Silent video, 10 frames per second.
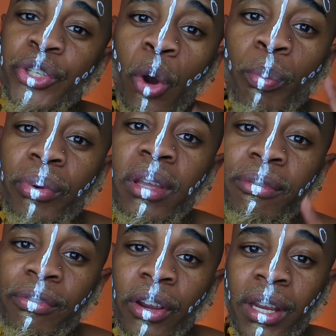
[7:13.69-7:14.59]
Don't be
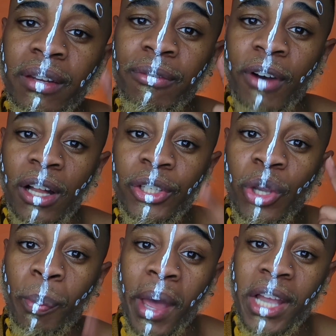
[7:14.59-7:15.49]
afraid to follow
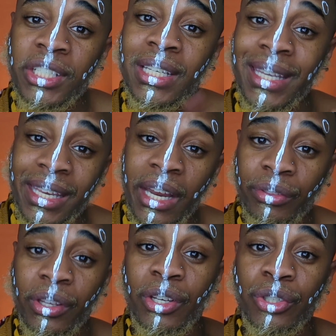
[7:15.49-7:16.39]
your passion. Get
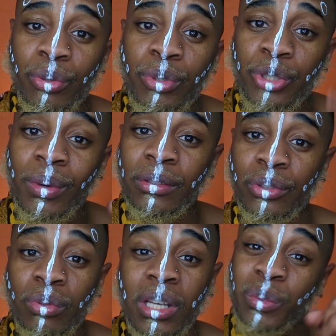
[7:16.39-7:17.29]
out there and do what you have
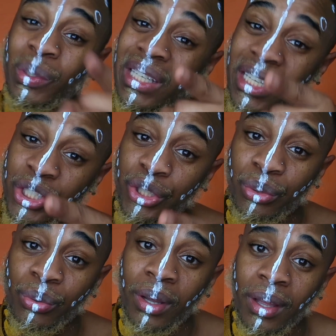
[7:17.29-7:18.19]
to do, because we need
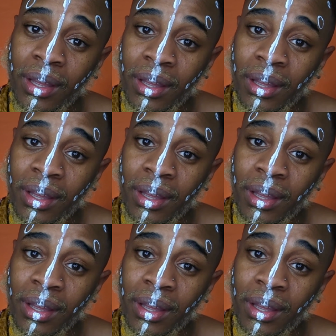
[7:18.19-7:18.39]
you.